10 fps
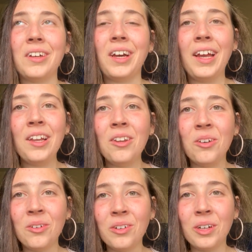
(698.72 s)
I
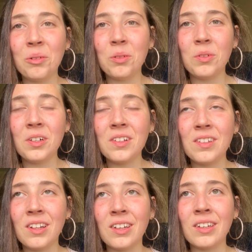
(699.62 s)
know how it feels
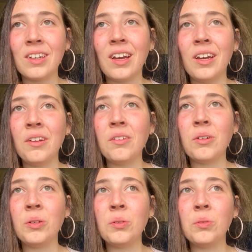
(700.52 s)
like. I
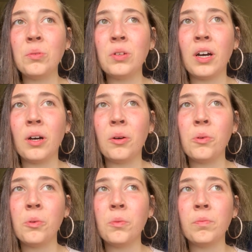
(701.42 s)
know how
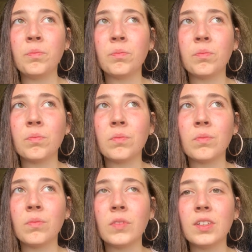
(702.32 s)

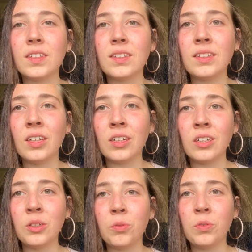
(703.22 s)
stuck
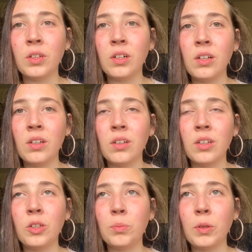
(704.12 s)
you feel,
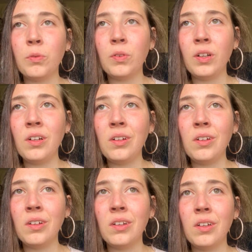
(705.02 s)
you may feel,
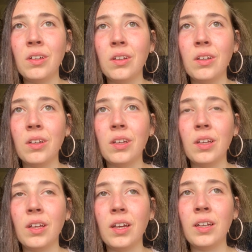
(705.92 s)

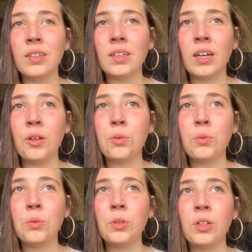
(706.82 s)
and
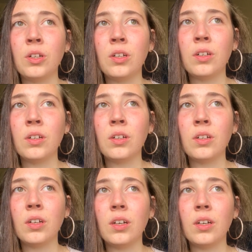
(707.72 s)
how
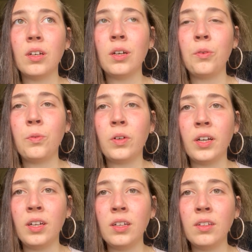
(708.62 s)

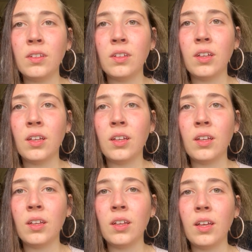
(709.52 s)
afraid
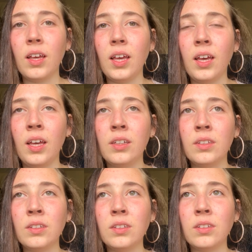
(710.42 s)

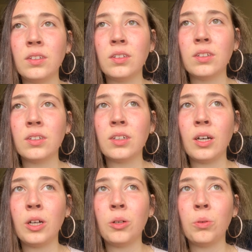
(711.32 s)
and
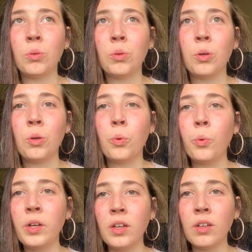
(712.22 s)
how
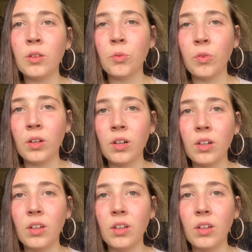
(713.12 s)
weak you feel,